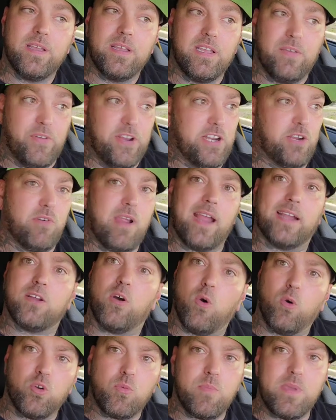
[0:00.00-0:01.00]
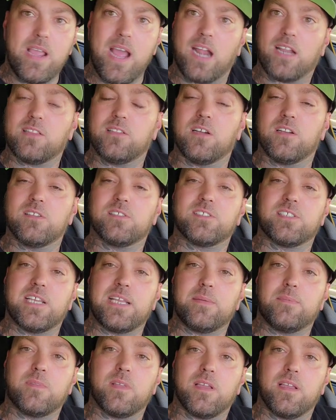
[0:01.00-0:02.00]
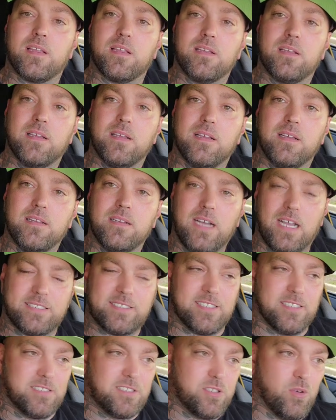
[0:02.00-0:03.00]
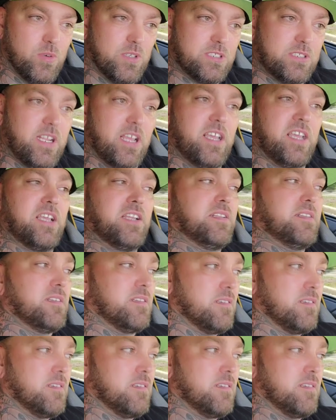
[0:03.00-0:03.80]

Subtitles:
If he'd have grabbed a hold of me, I'd have done the same thing. I said, so it's dead?